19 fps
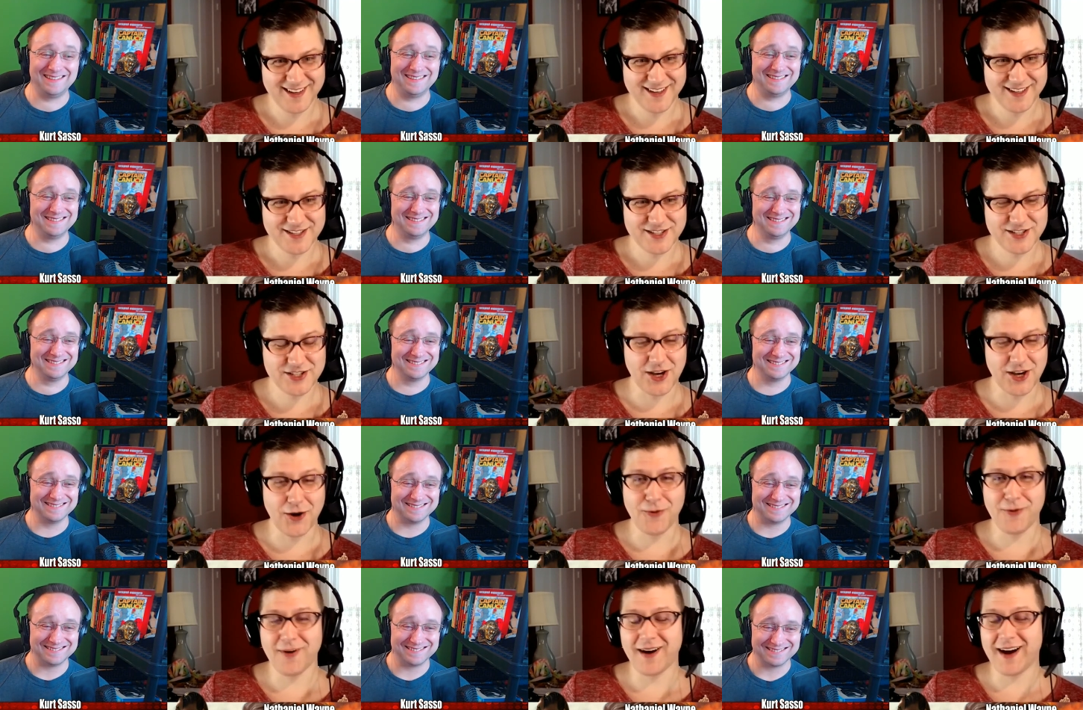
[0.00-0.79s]

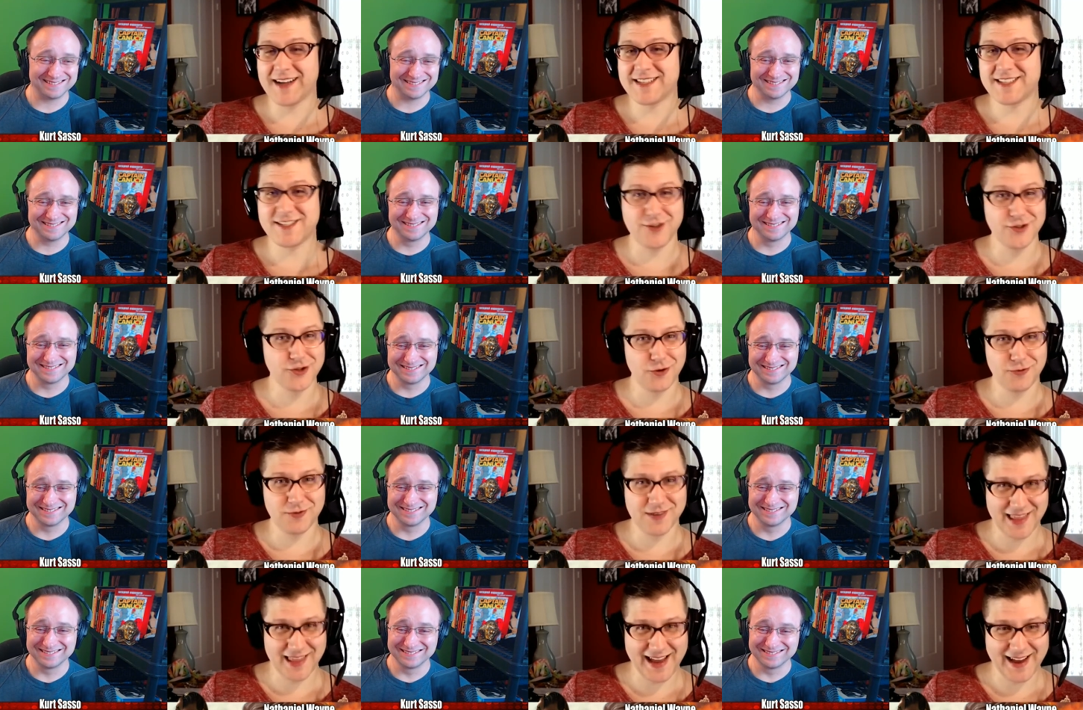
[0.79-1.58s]
Speaker 1: So I still don't
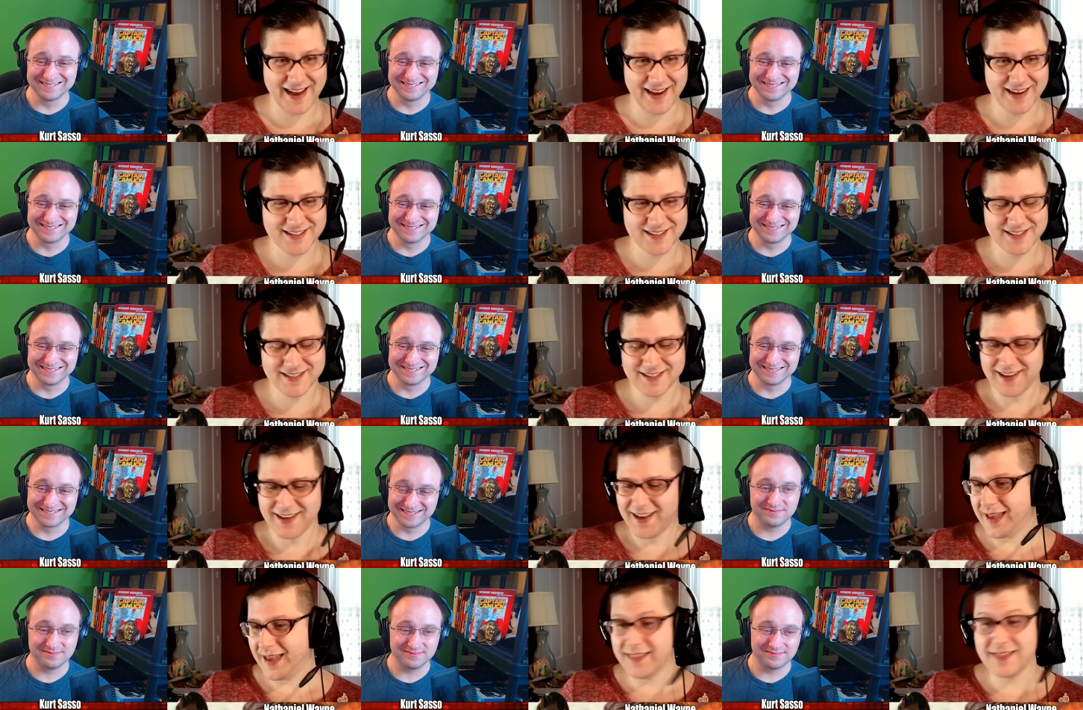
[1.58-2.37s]
relax.
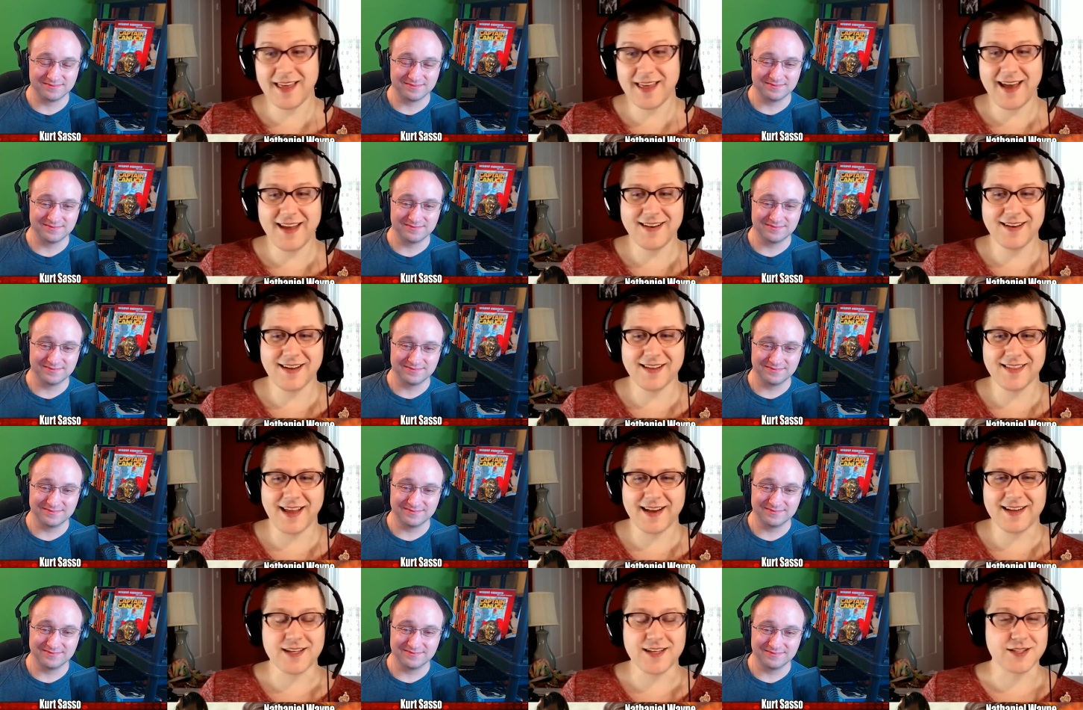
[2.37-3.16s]
And then
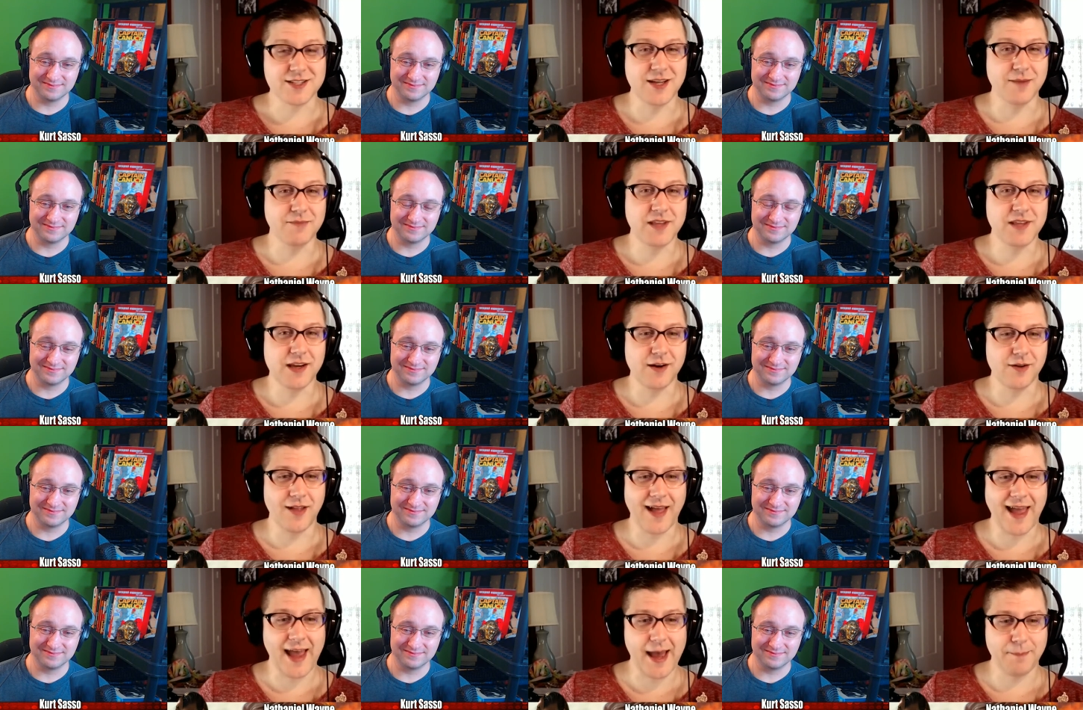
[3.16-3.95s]
like something will
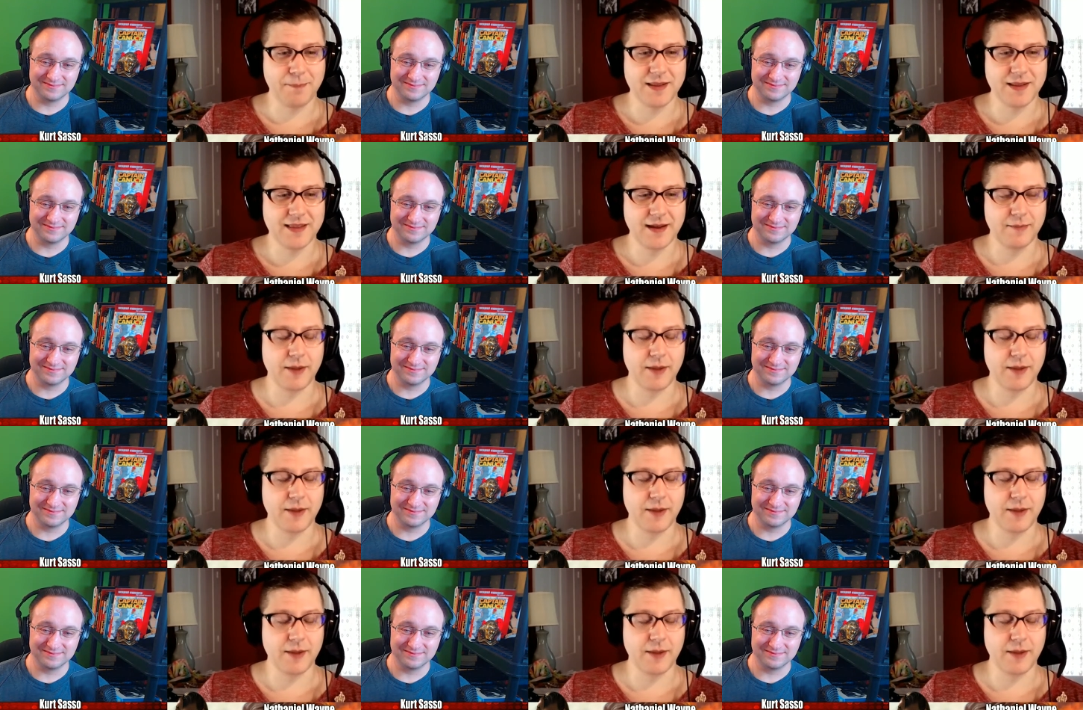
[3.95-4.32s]
happen that I'm